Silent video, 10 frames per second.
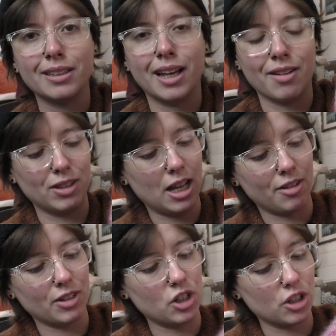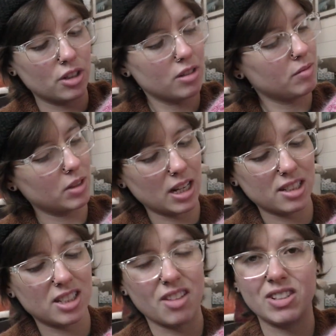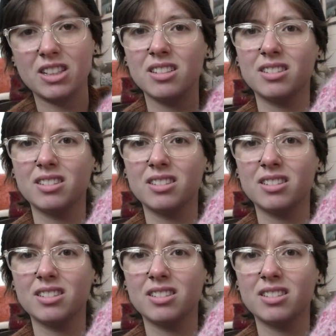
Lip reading: I have a lot of inches. Is that 7?